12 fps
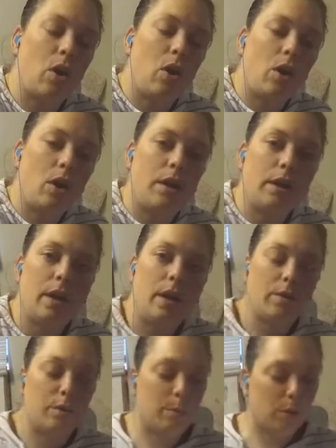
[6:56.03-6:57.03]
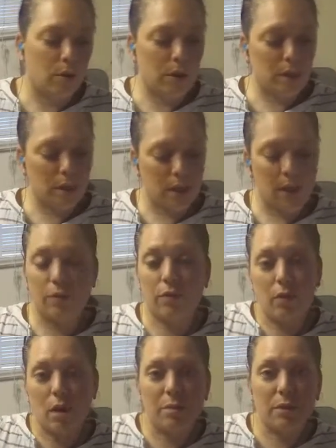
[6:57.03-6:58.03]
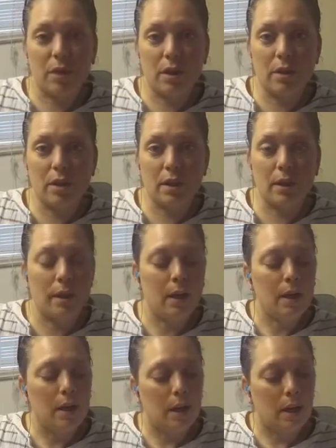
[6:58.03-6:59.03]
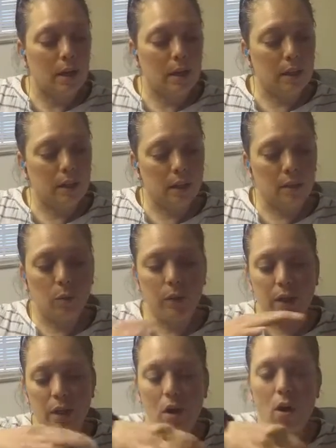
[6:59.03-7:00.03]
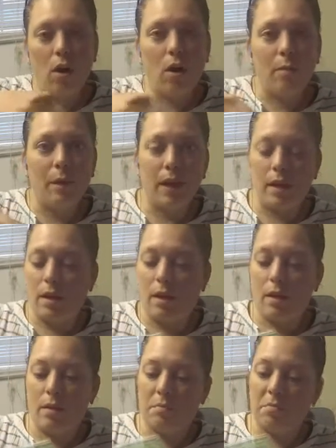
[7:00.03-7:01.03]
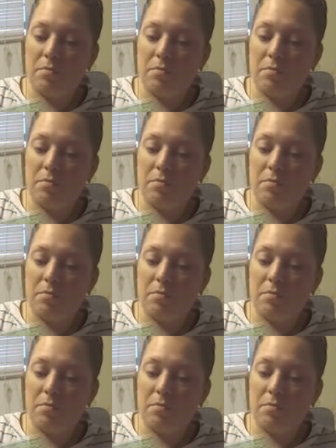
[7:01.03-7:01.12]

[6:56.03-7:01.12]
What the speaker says: on how they're progressing, if they're not progressing. And then we can all make a